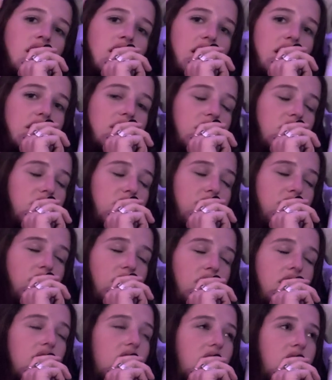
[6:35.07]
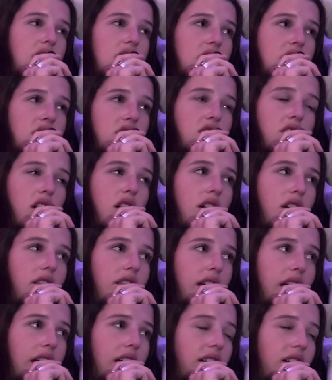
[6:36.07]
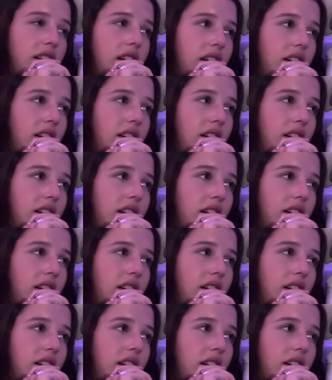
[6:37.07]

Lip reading: that says Nirvana on it is not like